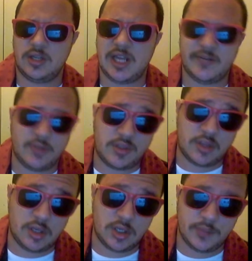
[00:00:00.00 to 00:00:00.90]
kind of
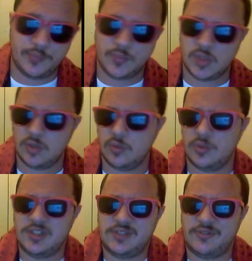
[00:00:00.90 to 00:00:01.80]
thing,
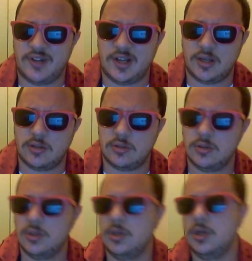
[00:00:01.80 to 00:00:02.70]
which is fine.
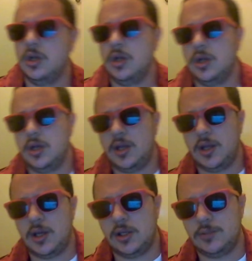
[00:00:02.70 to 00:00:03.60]

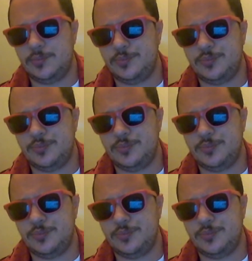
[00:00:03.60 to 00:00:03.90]
And,